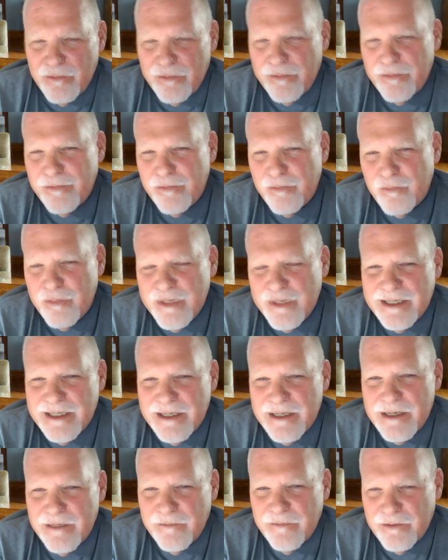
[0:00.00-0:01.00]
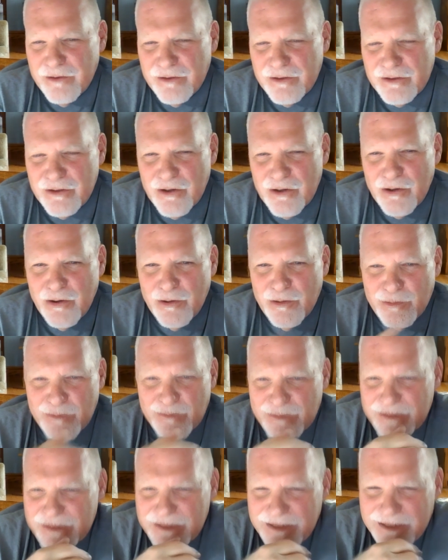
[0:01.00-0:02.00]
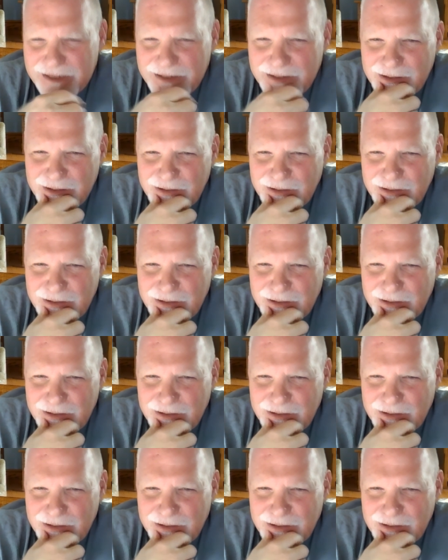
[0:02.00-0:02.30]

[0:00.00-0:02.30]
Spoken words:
3 different terms